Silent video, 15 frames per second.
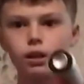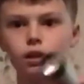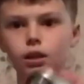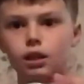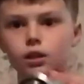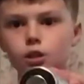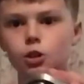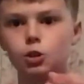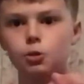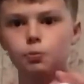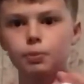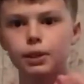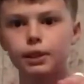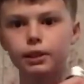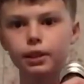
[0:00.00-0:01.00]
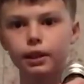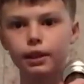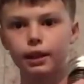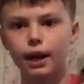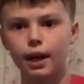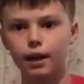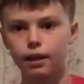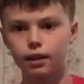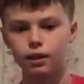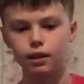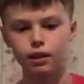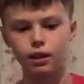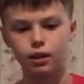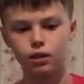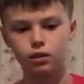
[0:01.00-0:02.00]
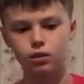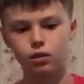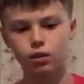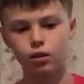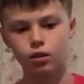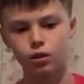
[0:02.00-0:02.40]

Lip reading: There's the speaker there, and then